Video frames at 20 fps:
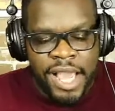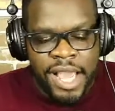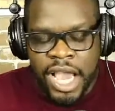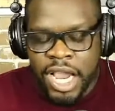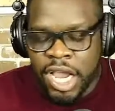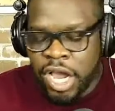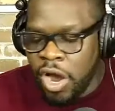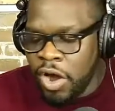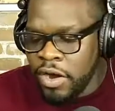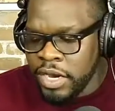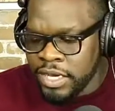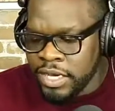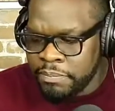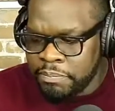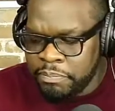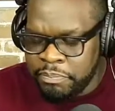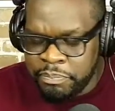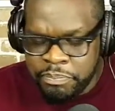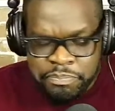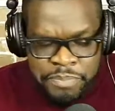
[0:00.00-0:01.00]

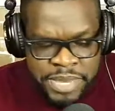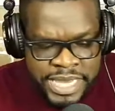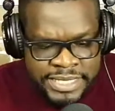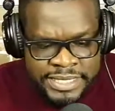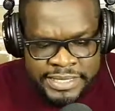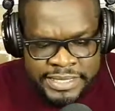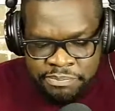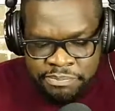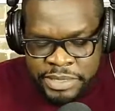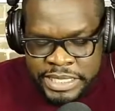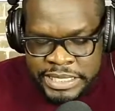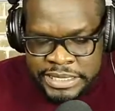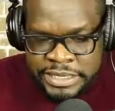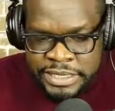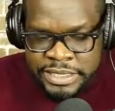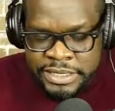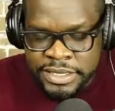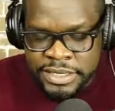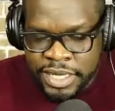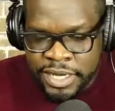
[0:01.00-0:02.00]
caught bits and
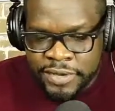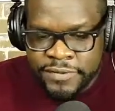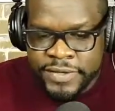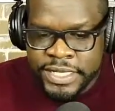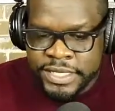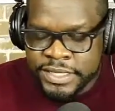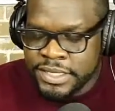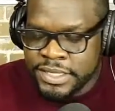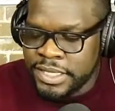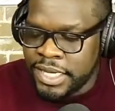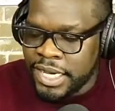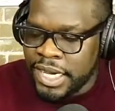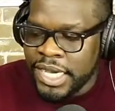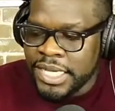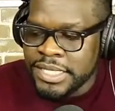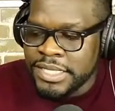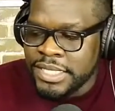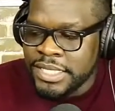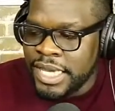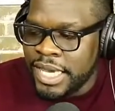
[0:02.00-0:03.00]
pieces of it
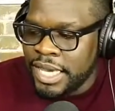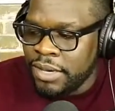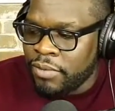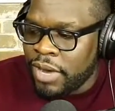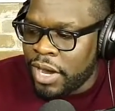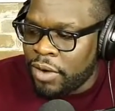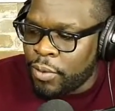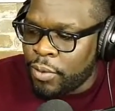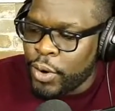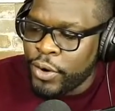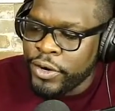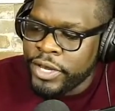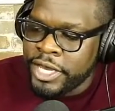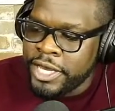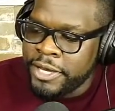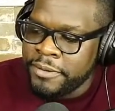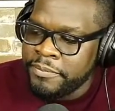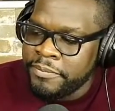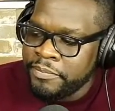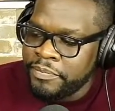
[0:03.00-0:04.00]
today while
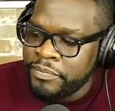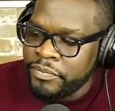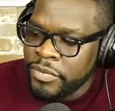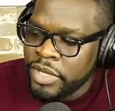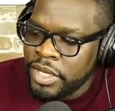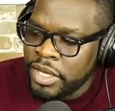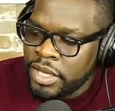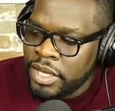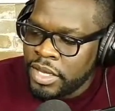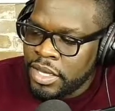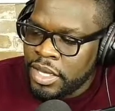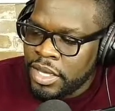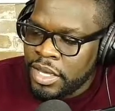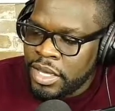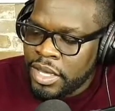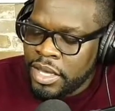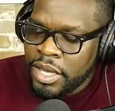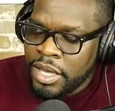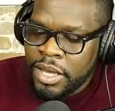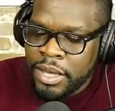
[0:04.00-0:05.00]
working.
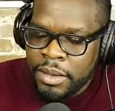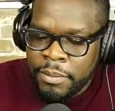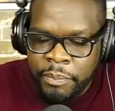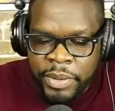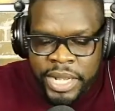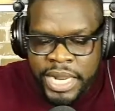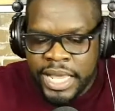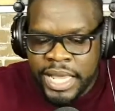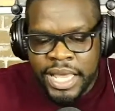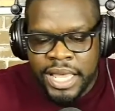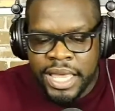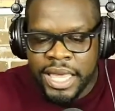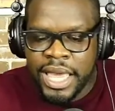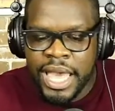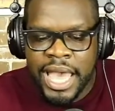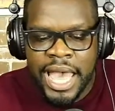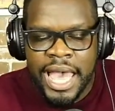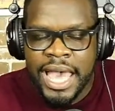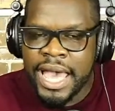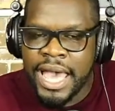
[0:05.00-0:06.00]
But
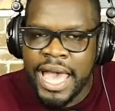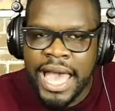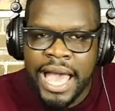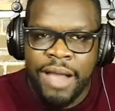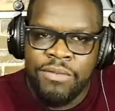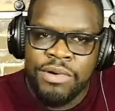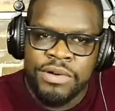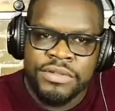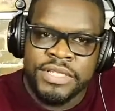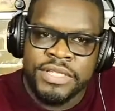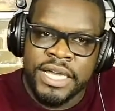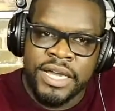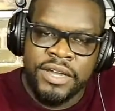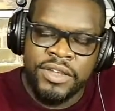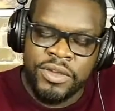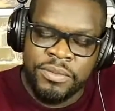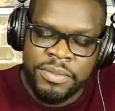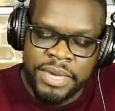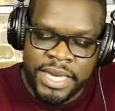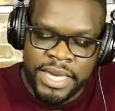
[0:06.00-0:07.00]
I will tell
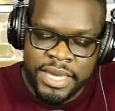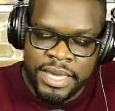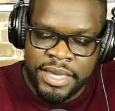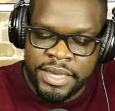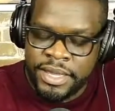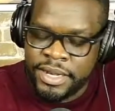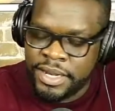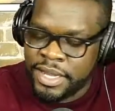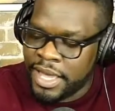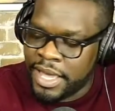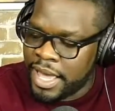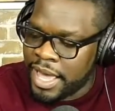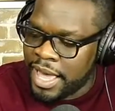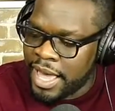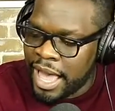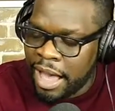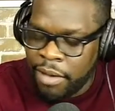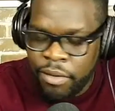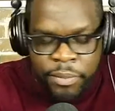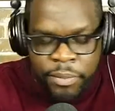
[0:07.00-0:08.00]
you, man,
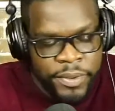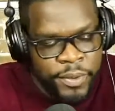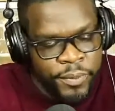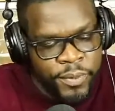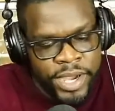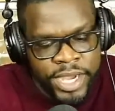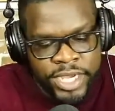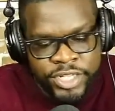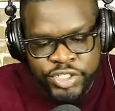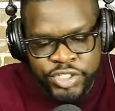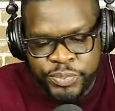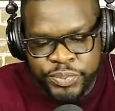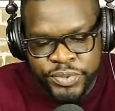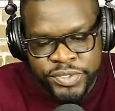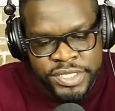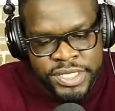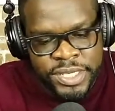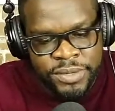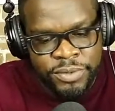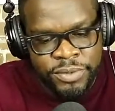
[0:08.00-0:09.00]
I will be
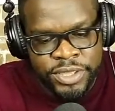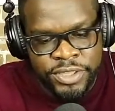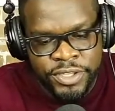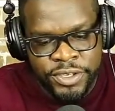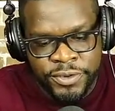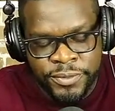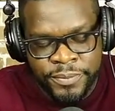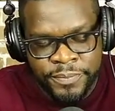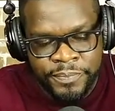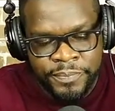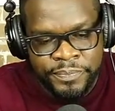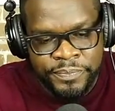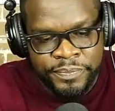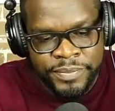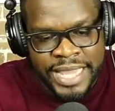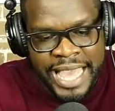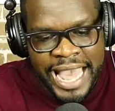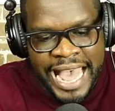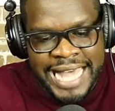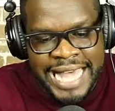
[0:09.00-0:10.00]
100% with you.
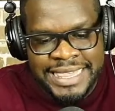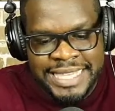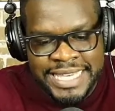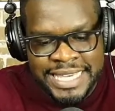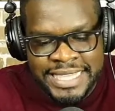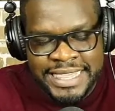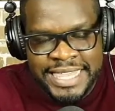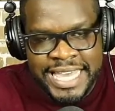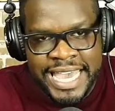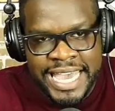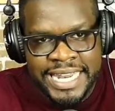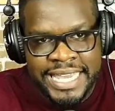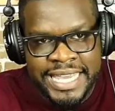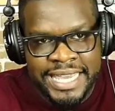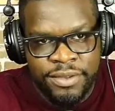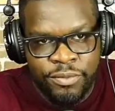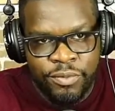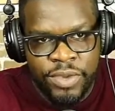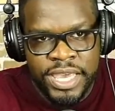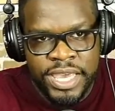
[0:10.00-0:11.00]
I think that
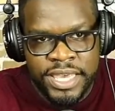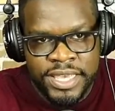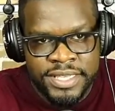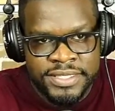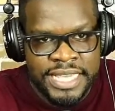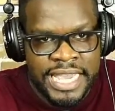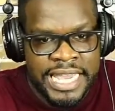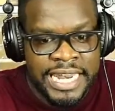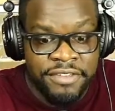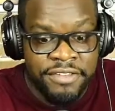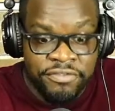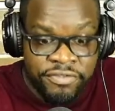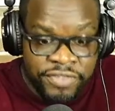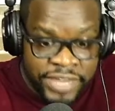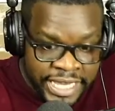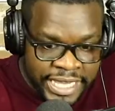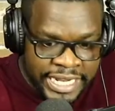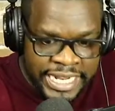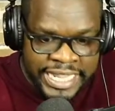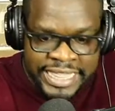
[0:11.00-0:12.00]
it is an
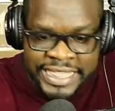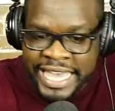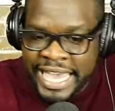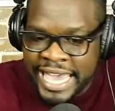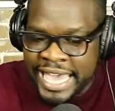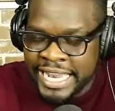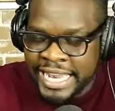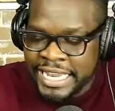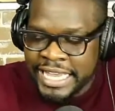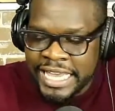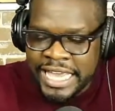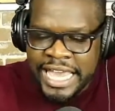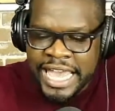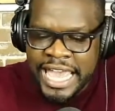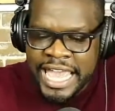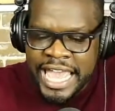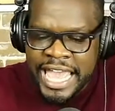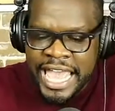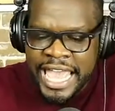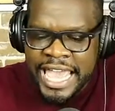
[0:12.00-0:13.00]
event that
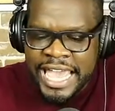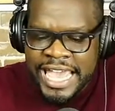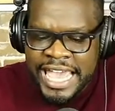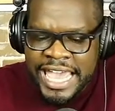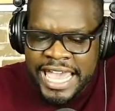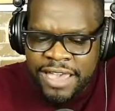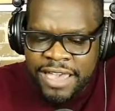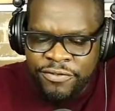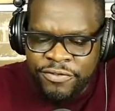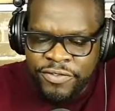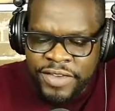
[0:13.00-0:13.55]
in